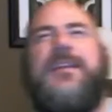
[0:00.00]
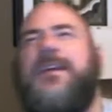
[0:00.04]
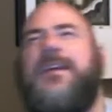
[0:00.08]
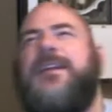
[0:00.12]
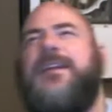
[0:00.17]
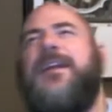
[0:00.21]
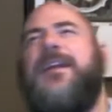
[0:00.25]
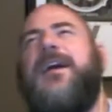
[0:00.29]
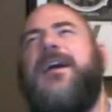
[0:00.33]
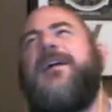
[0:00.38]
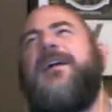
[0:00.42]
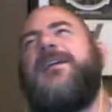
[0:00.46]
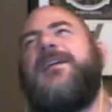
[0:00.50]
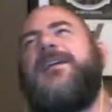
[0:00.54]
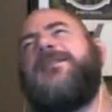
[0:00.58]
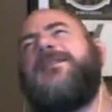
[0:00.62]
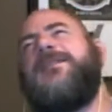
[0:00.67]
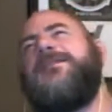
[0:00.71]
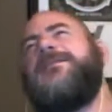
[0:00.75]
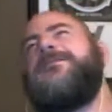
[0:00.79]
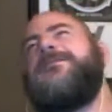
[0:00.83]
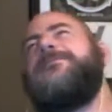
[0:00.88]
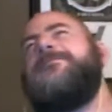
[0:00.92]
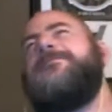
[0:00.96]
I
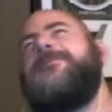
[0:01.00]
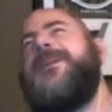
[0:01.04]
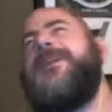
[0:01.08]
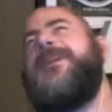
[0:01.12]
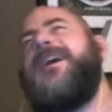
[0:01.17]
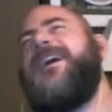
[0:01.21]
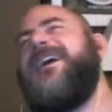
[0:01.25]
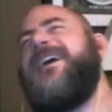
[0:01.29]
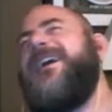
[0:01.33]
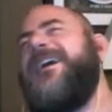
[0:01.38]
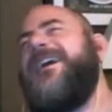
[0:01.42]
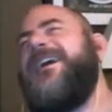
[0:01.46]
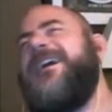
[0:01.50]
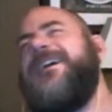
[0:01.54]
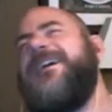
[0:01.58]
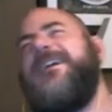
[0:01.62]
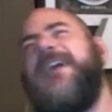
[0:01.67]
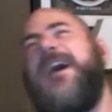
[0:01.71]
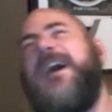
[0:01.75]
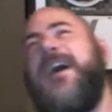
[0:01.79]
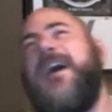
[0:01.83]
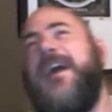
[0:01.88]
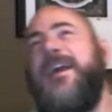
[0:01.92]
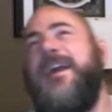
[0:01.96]

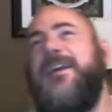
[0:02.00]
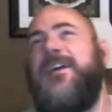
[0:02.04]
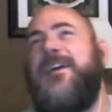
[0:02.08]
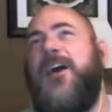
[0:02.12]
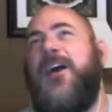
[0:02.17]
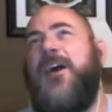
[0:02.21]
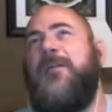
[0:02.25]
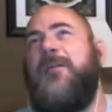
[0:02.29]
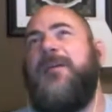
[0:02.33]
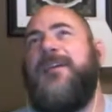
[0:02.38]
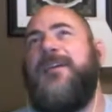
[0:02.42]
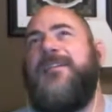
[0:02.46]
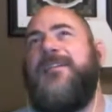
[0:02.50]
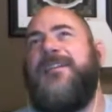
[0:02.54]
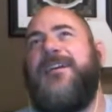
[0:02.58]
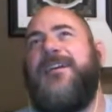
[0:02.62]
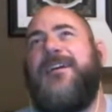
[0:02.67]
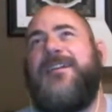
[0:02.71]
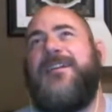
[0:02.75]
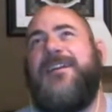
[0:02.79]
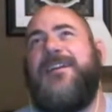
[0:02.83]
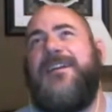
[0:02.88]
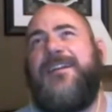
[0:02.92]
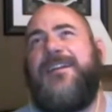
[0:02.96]
hate commenting on
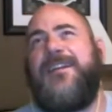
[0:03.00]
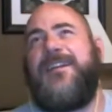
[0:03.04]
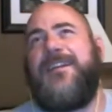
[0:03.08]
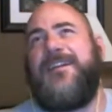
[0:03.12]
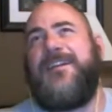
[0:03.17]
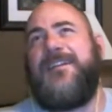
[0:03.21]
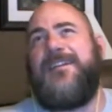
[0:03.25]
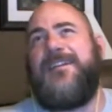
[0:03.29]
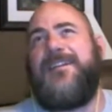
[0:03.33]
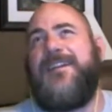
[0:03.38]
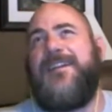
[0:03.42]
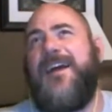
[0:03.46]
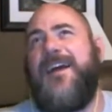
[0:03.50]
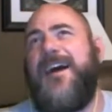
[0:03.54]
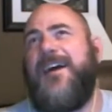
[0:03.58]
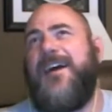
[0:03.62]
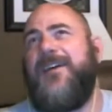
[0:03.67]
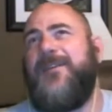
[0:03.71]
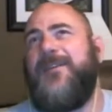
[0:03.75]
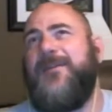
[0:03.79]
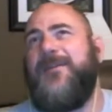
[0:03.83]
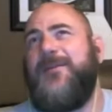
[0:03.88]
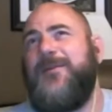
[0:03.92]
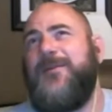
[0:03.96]
anything
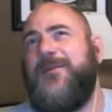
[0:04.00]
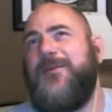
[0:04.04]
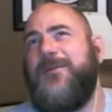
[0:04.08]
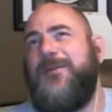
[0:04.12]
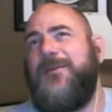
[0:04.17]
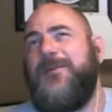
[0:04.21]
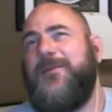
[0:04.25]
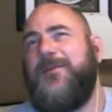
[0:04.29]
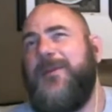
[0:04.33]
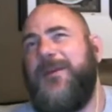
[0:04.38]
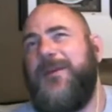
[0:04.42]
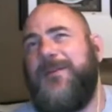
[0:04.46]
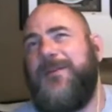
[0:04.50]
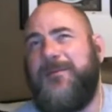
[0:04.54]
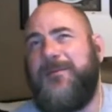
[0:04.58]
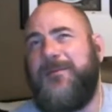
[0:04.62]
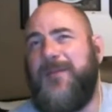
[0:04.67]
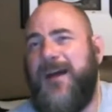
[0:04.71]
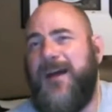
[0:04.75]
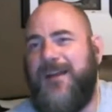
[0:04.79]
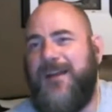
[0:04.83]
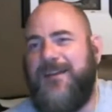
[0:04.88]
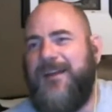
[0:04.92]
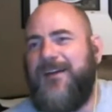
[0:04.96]
now if I'm
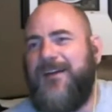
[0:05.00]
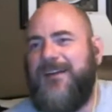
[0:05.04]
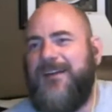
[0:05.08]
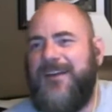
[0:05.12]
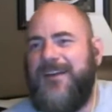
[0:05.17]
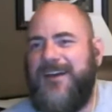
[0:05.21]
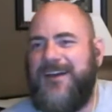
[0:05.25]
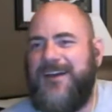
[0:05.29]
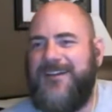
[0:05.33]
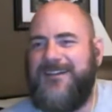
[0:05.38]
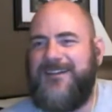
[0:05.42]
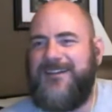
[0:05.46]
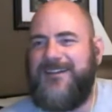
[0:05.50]
not there yet, because